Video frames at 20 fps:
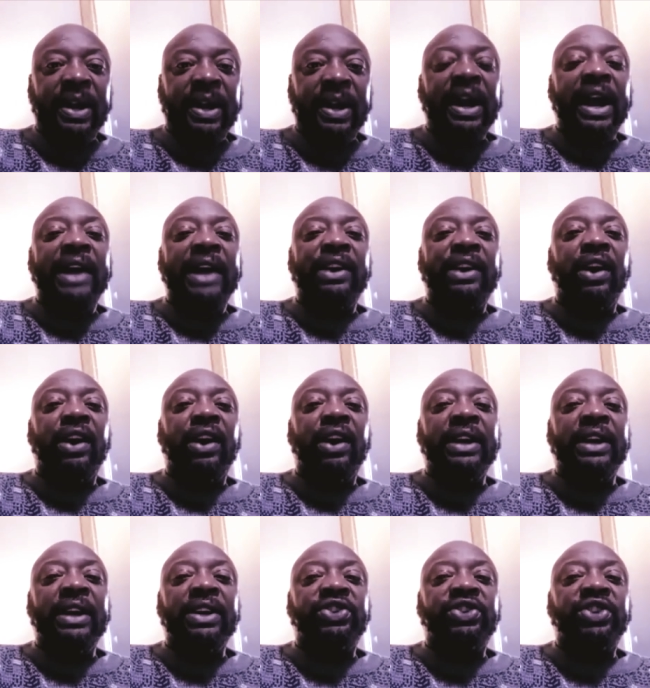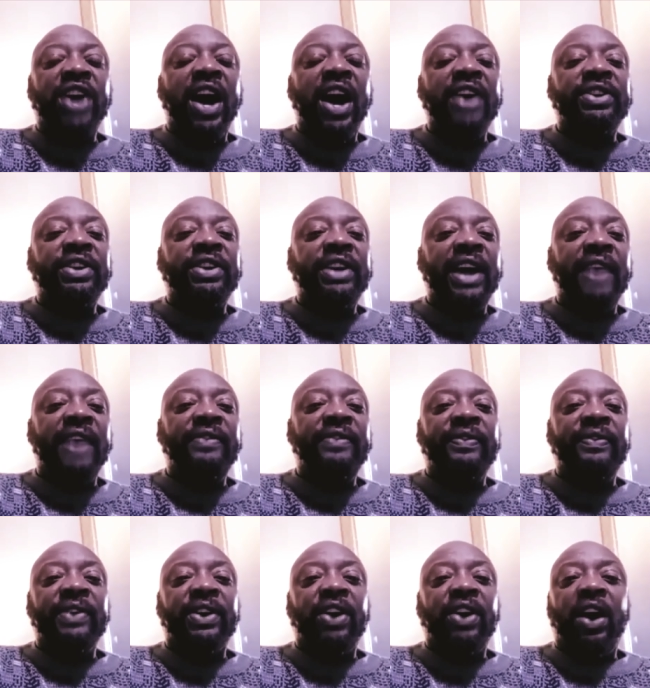And, and the sergeant never
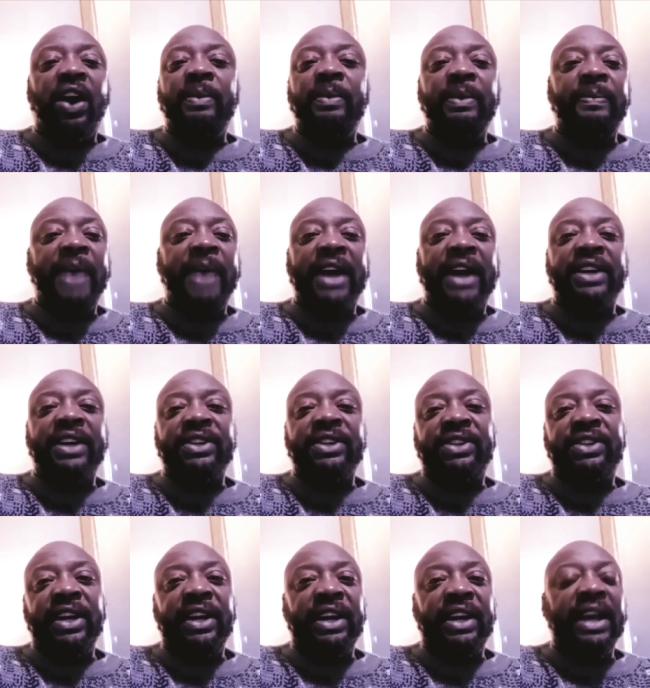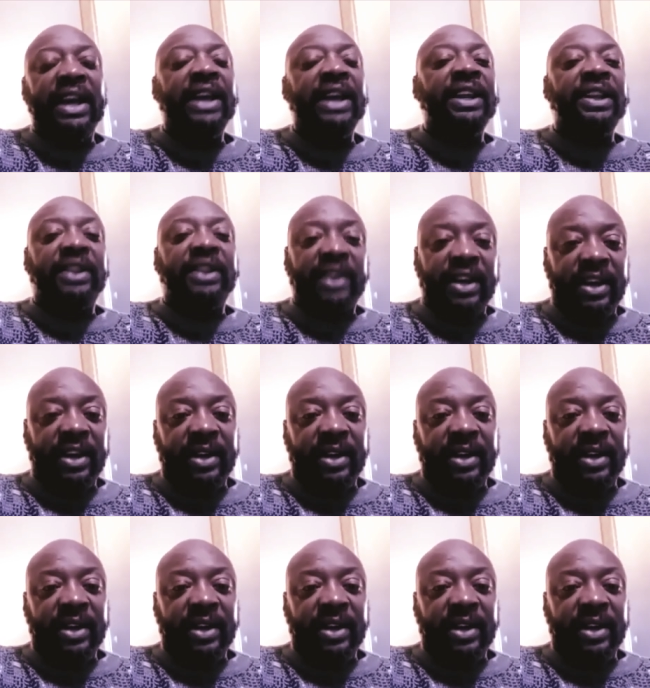even called me back and said anything.